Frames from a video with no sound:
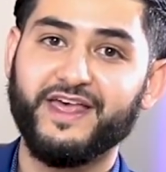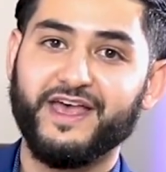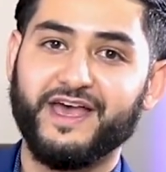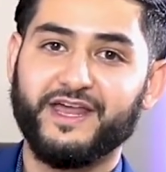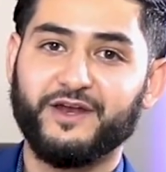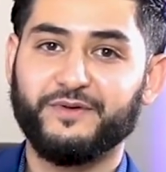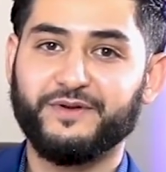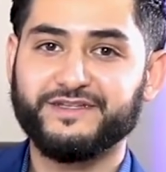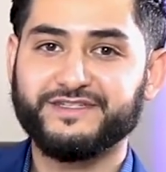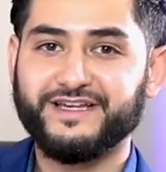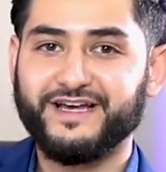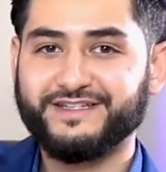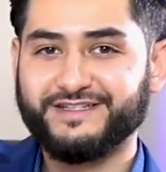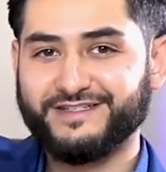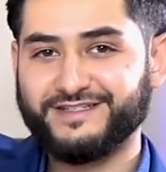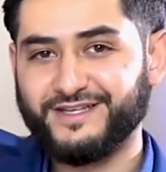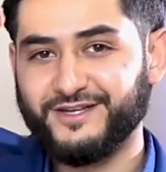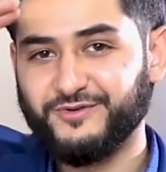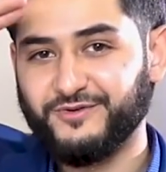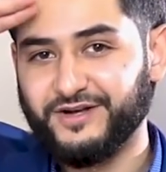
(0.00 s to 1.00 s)
Anyways, guys, I'll
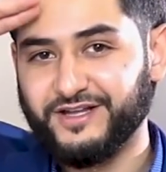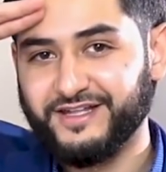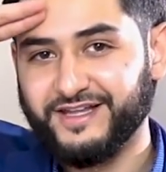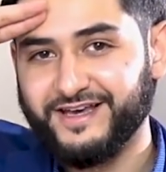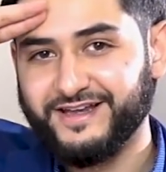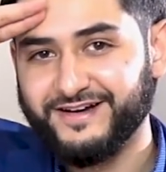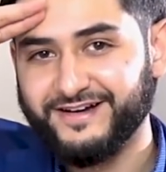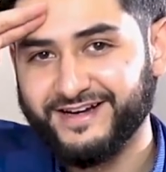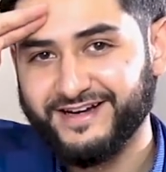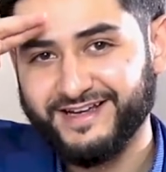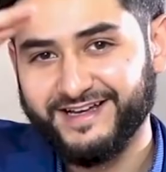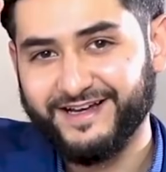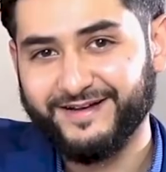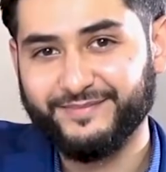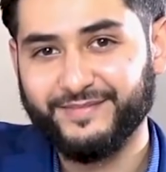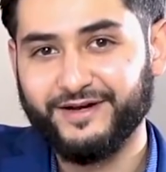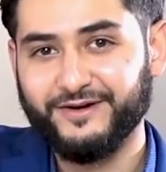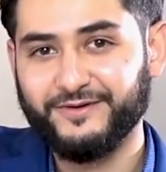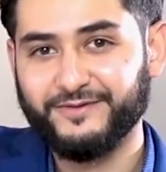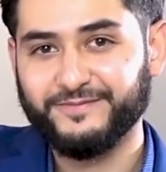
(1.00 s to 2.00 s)
see you all later.
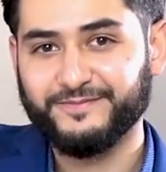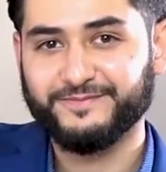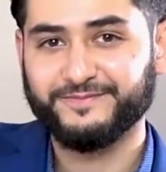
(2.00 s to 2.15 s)
I'm out.